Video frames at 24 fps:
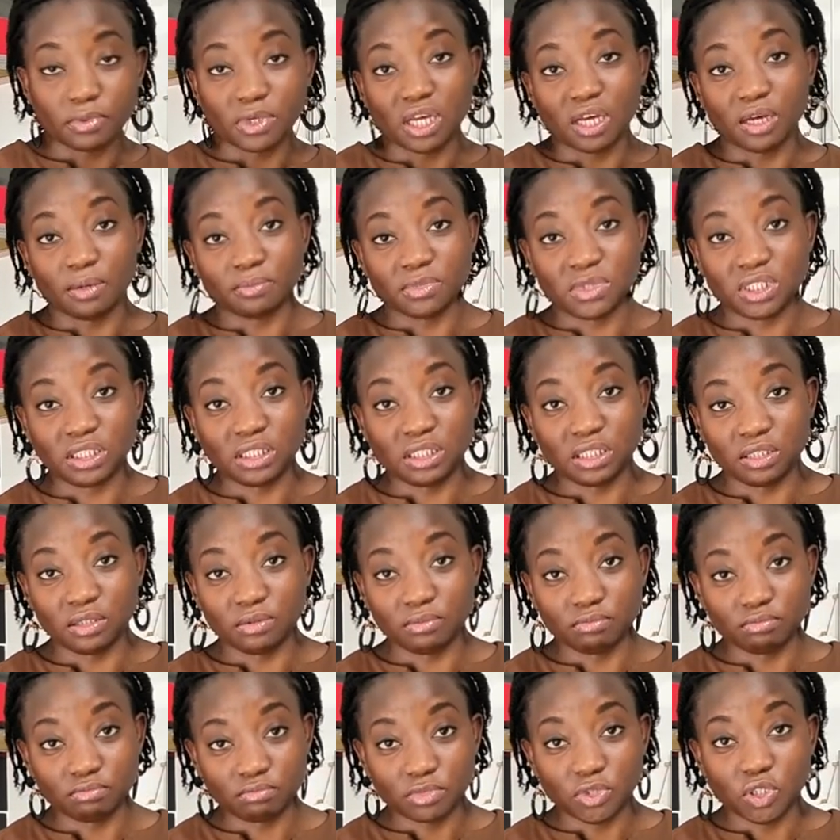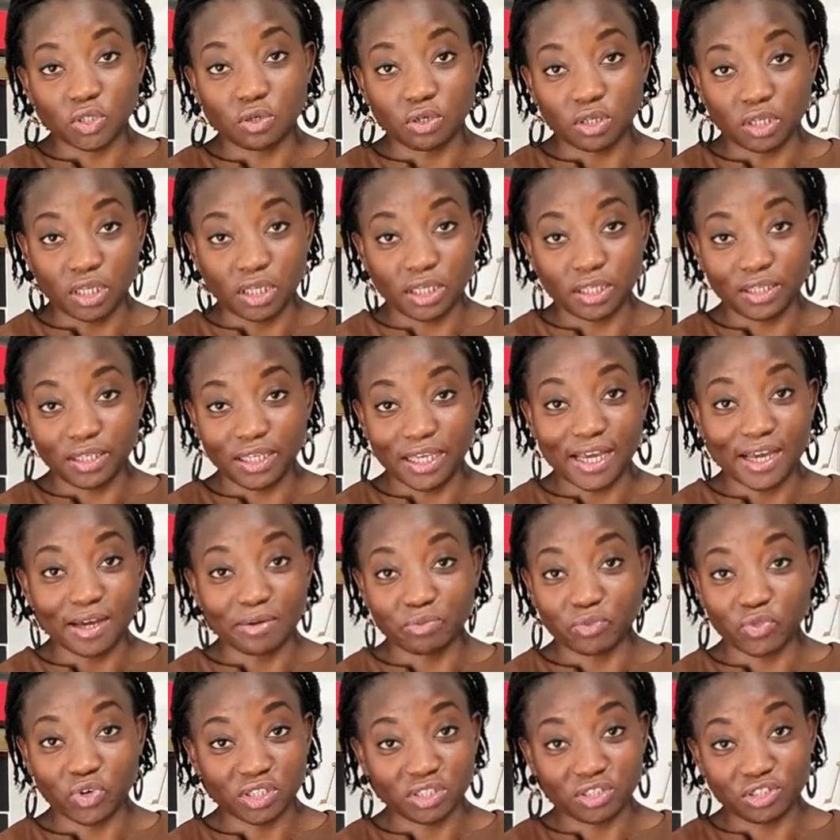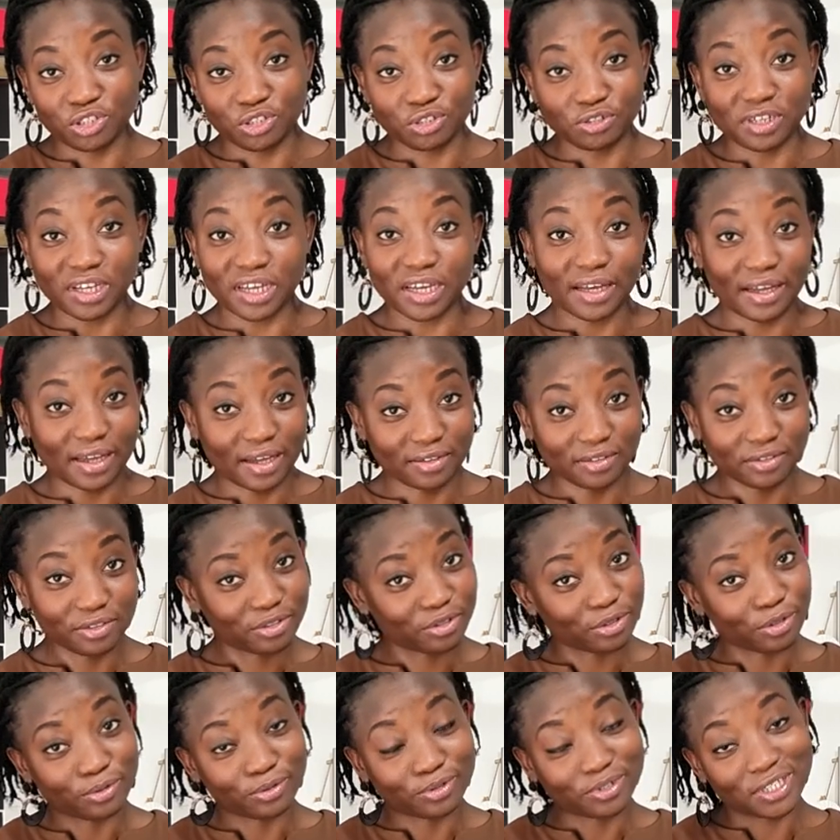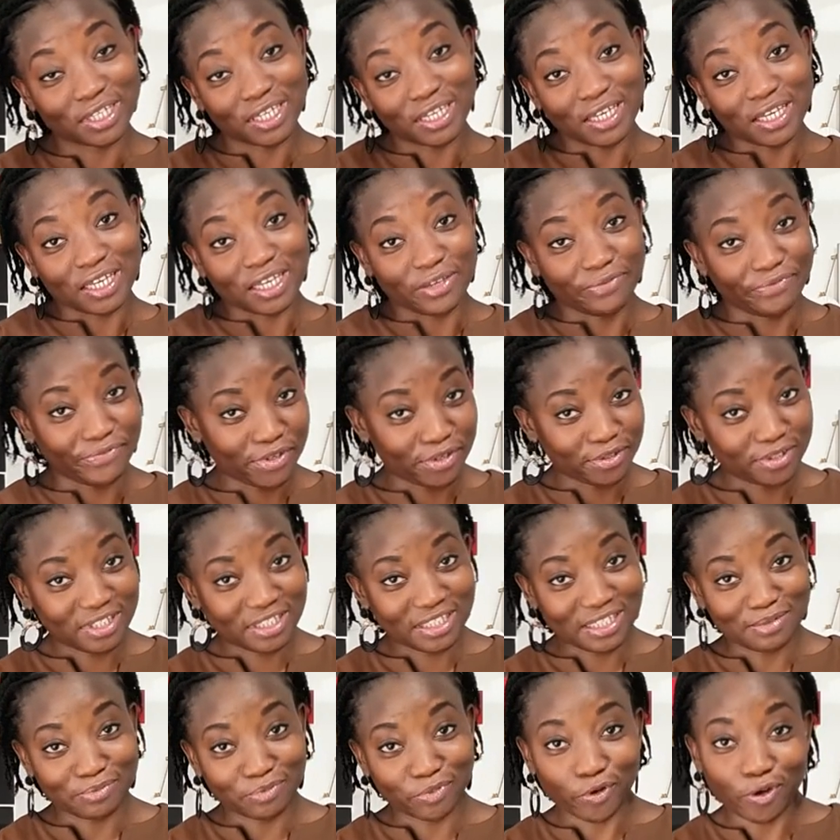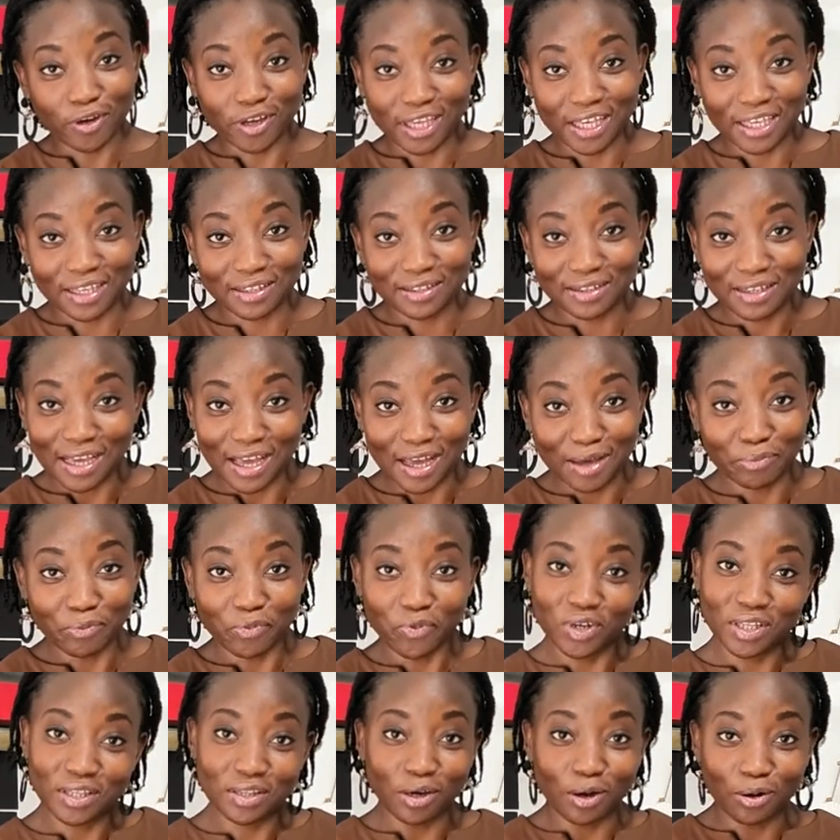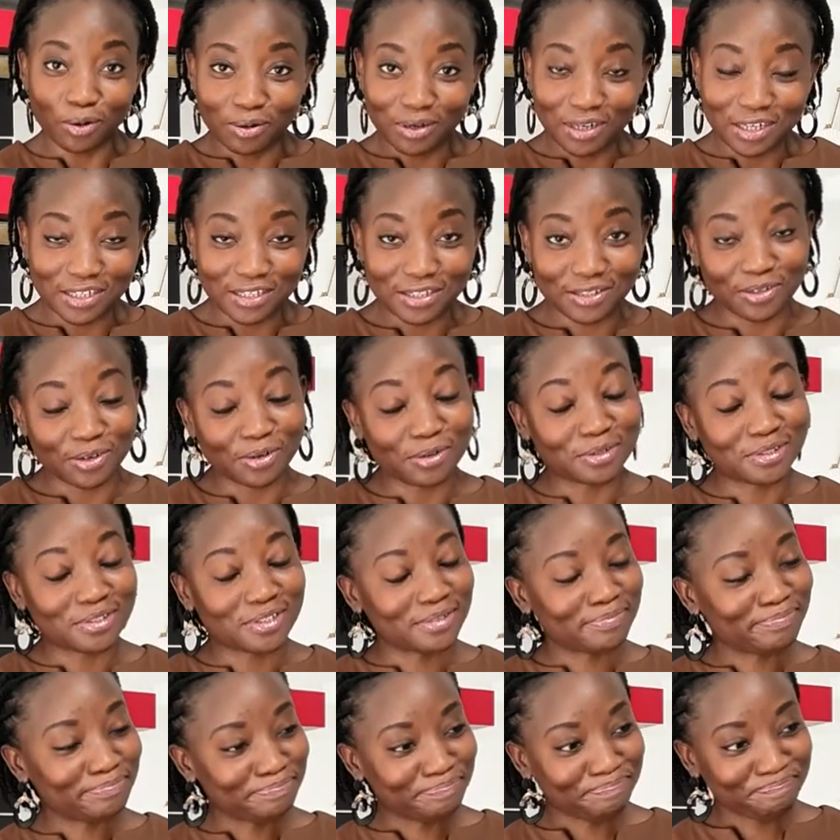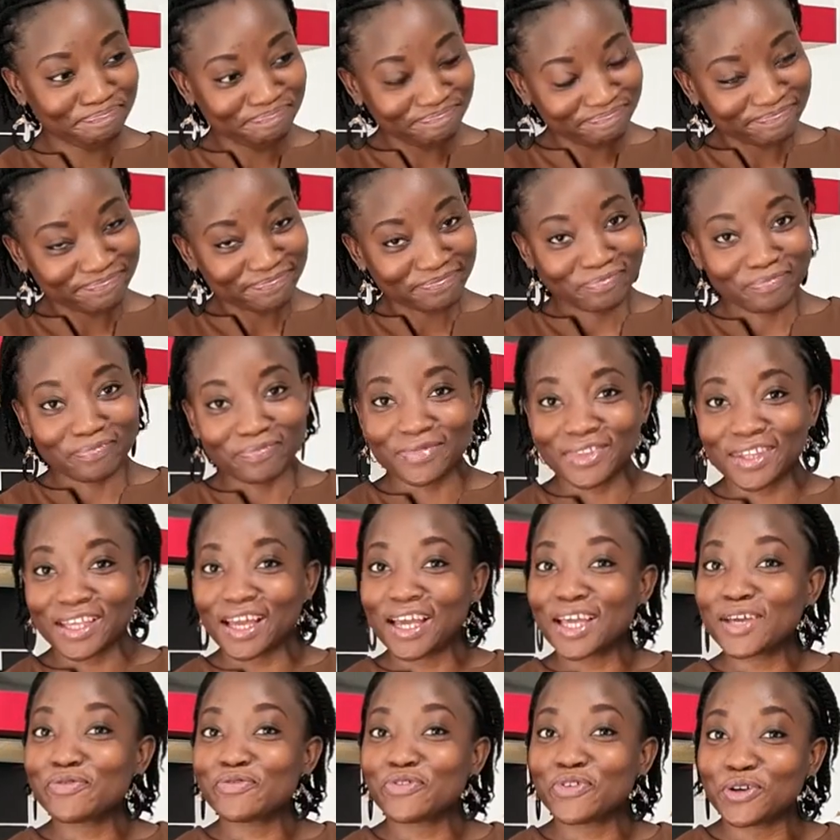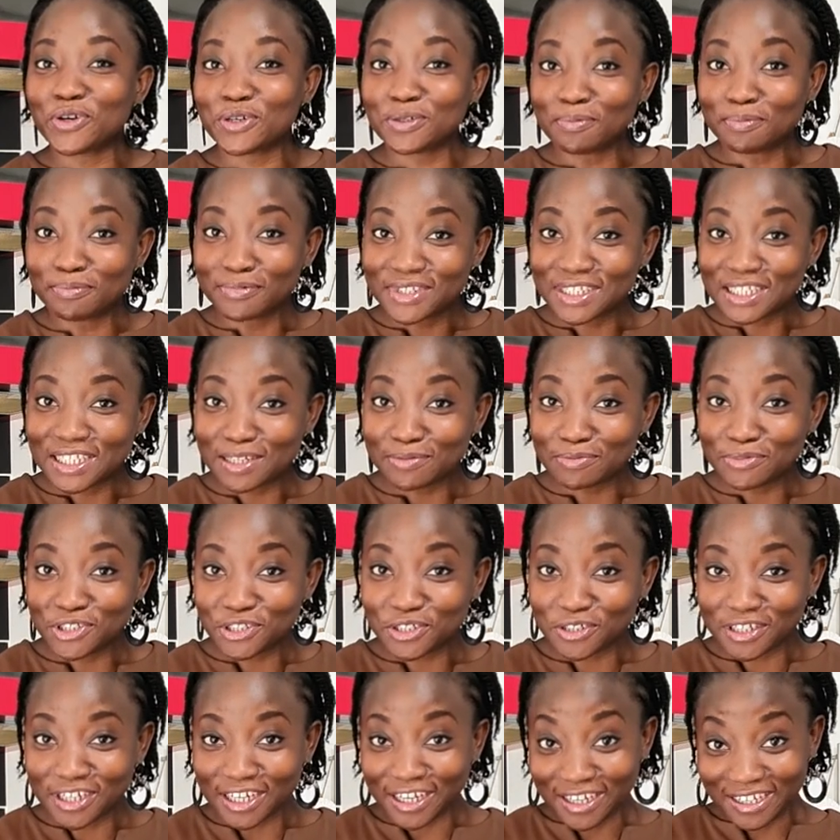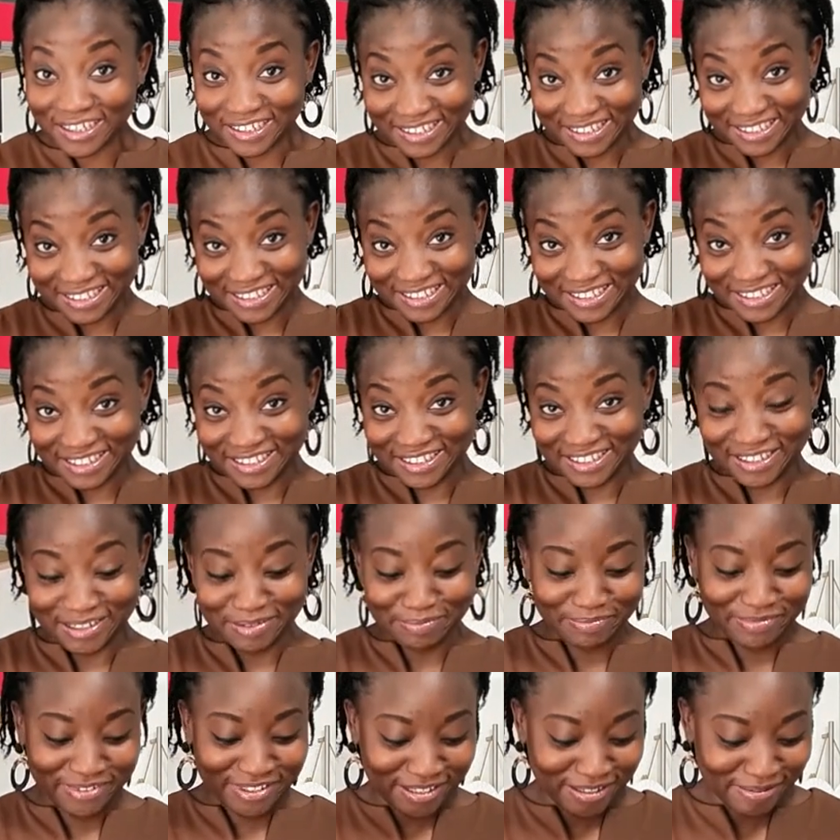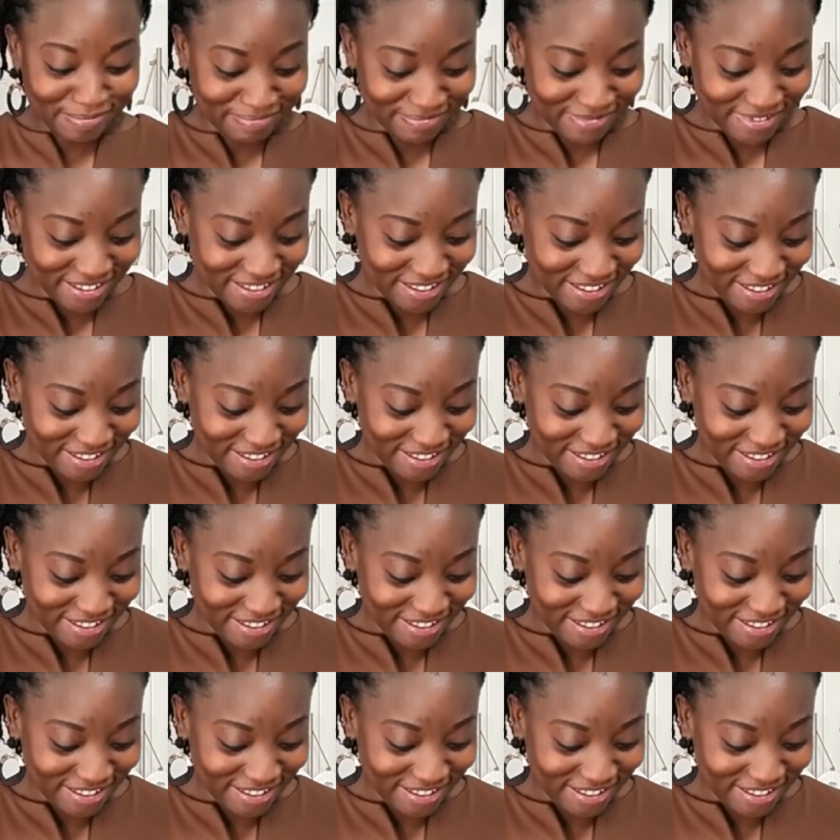I'm team cooking yam with sugar and salt. If you're team cooking yam with only salt, if you're team sugar, thumbs up.